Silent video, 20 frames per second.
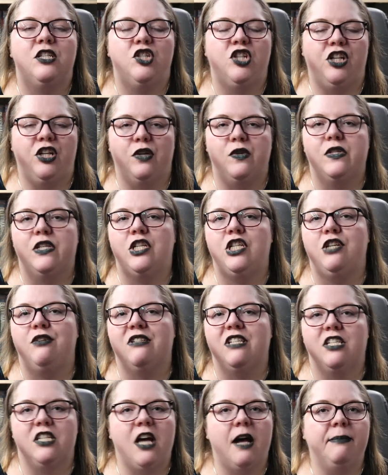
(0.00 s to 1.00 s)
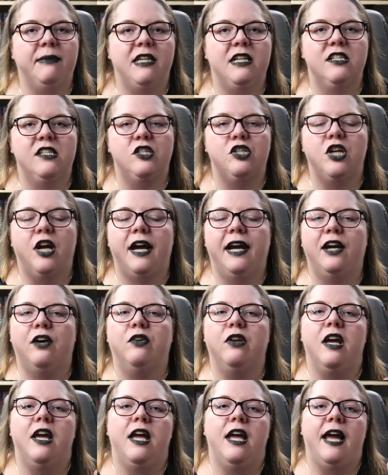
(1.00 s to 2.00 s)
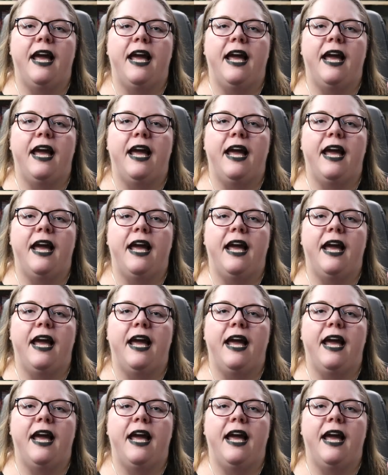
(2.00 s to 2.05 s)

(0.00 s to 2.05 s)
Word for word: She knows that she was adopted as a child